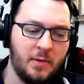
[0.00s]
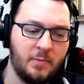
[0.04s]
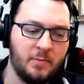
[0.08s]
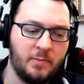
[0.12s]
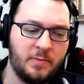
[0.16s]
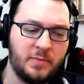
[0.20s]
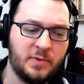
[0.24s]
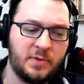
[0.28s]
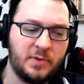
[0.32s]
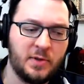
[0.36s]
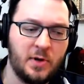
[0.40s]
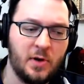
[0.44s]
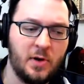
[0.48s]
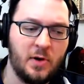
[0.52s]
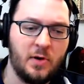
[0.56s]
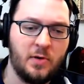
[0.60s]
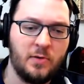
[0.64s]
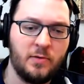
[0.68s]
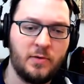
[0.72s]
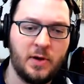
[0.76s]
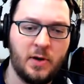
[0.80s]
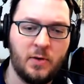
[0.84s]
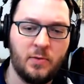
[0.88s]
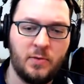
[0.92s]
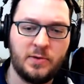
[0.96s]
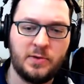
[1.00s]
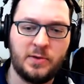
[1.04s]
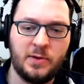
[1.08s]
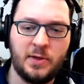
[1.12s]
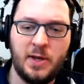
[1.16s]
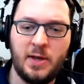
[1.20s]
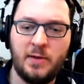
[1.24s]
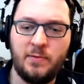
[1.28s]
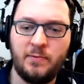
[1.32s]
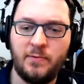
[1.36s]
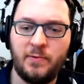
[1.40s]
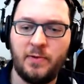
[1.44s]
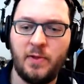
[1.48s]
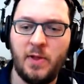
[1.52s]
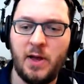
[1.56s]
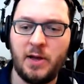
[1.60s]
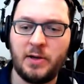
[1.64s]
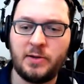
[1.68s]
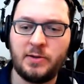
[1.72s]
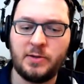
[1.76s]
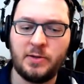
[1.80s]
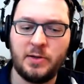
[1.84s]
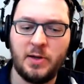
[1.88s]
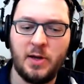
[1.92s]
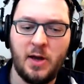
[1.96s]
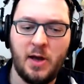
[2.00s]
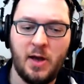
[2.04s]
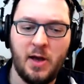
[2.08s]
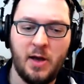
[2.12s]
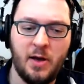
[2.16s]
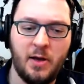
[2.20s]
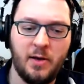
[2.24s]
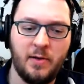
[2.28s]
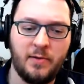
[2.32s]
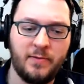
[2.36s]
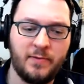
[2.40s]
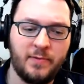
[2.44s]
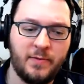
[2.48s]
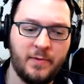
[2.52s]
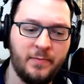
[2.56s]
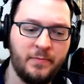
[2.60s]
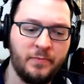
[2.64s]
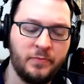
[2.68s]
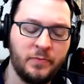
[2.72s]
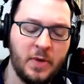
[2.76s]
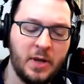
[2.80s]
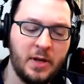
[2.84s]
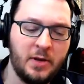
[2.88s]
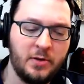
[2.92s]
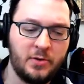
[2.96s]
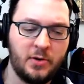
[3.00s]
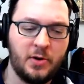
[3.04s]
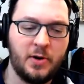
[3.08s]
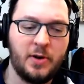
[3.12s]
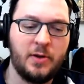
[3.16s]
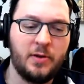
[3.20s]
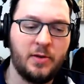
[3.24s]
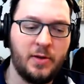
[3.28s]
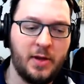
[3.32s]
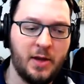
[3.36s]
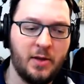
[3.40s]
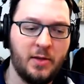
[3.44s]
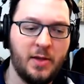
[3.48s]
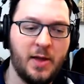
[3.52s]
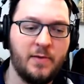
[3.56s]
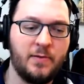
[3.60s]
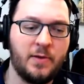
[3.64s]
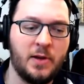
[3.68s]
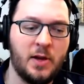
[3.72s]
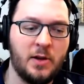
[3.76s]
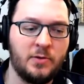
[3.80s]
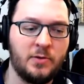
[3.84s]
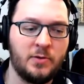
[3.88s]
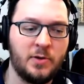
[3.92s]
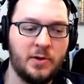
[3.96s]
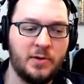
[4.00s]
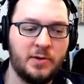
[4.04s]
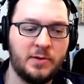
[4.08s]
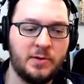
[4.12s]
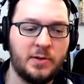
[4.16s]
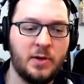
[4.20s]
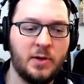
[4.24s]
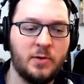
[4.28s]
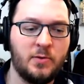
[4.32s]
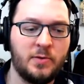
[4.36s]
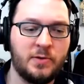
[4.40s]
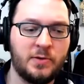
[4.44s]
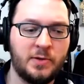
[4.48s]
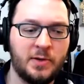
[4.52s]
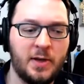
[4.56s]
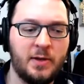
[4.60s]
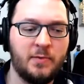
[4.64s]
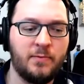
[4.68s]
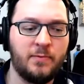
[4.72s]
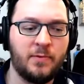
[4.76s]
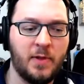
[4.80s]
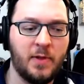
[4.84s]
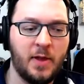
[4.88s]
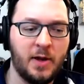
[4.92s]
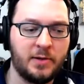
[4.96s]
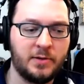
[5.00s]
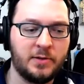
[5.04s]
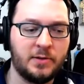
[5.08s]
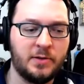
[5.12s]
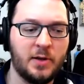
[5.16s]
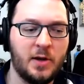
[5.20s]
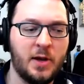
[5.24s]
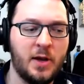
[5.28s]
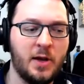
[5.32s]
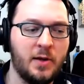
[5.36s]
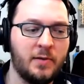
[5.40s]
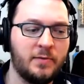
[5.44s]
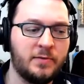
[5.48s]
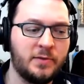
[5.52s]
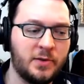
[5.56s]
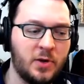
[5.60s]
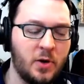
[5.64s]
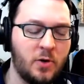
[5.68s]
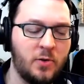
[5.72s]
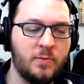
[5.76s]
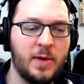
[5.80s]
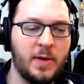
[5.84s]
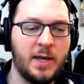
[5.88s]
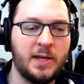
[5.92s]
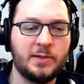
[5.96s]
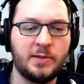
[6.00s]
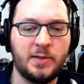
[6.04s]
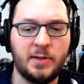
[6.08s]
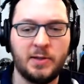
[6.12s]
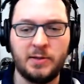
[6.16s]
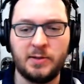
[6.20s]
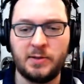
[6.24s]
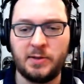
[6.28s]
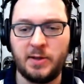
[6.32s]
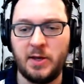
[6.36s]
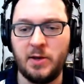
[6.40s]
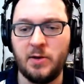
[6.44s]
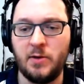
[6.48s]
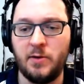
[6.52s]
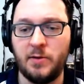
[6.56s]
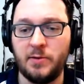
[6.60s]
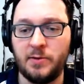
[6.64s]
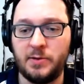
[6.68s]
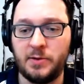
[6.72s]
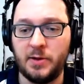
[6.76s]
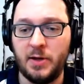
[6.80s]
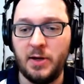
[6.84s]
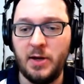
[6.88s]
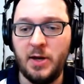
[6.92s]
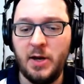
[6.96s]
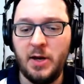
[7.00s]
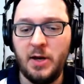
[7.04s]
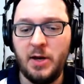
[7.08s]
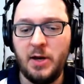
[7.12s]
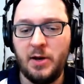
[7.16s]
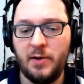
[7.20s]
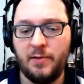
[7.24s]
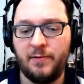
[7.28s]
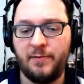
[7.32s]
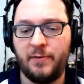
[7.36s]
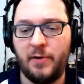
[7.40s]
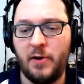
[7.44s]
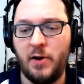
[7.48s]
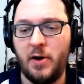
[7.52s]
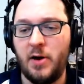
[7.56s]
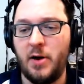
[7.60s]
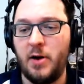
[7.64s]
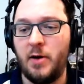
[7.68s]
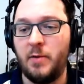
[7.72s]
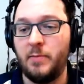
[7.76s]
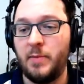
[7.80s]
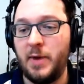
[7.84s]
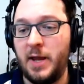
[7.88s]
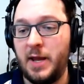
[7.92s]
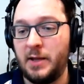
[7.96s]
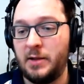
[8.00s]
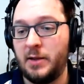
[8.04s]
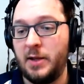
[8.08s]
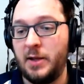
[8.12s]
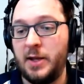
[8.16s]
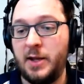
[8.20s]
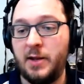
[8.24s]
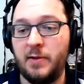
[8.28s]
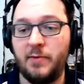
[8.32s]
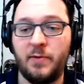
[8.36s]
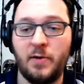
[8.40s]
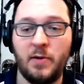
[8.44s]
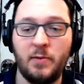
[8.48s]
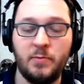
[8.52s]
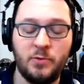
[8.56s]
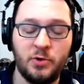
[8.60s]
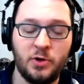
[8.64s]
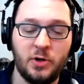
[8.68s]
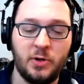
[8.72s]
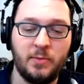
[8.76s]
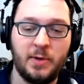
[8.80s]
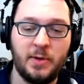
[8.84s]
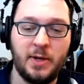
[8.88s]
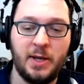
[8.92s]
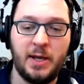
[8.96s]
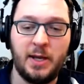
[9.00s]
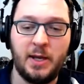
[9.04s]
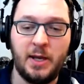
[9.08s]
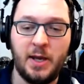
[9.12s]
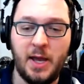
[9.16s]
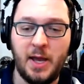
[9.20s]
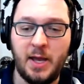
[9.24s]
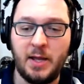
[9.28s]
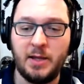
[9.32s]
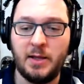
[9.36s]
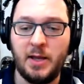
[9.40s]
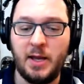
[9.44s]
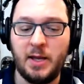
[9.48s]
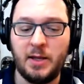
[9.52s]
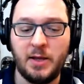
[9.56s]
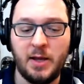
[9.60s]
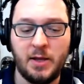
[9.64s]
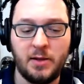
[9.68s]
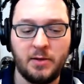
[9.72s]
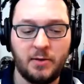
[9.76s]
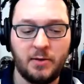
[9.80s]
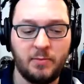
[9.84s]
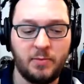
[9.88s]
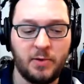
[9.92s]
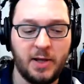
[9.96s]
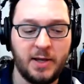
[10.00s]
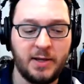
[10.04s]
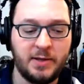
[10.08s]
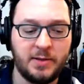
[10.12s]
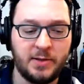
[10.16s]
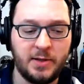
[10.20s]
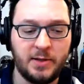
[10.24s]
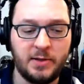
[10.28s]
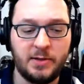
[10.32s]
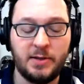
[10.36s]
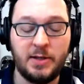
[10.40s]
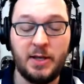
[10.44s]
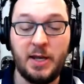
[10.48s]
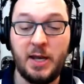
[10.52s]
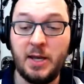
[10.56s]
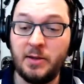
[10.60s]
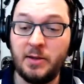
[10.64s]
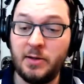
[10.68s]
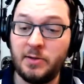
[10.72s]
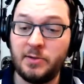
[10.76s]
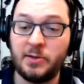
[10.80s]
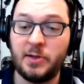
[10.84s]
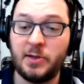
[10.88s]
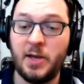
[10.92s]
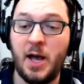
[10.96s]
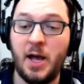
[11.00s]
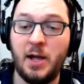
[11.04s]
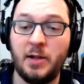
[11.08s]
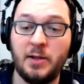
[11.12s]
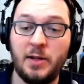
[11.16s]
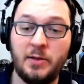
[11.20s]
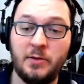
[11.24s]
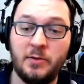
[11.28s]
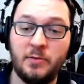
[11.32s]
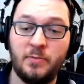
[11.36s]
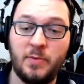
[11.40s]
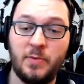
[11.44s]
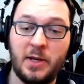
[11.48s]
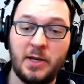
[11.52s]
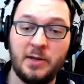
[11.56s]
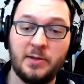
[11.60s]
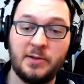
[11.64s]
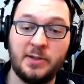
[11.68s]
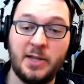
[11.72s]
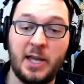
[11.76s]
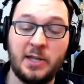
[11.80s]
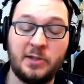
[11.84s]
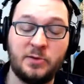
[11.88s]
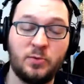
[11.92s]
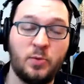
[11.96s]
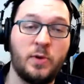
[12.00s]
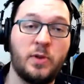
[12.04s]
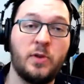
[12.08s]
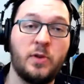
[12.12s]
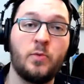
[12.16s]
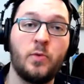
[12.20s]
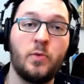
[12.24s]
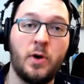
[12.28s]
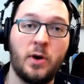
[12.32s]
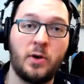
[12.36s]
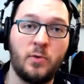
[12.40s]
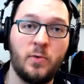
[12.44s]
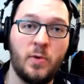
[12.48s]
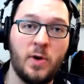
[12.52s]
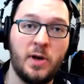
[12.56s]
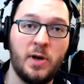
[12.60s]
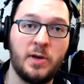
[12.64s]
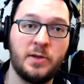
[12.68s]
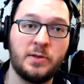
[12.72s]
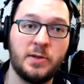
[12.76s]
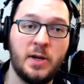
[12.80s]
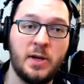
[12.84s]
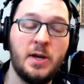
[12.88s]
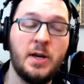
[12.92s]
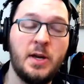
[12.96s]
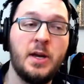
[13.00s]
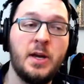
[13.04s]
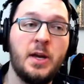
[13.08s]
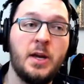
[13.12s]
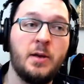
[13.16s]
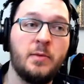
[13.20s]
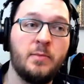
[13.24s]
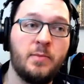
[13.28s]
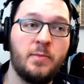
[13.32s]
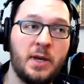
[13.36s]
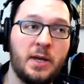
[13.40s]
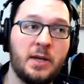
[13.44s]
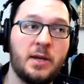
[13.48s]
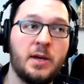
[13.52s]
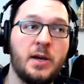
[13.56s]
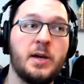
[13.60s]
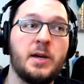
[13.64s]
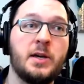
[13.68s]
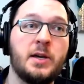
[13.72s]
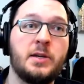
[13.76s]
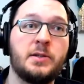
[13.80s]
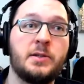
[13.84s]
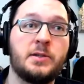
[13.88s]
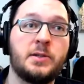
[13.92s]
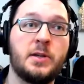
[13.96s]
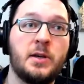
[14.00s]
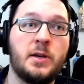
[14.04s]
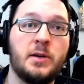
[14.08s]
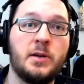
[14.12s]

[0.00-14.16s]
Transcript: So there was an influx of, during the 1100s, there was an influx of stonemasons guilds from Italy, from Germany, and other places into Scotland, because that's where the work was, because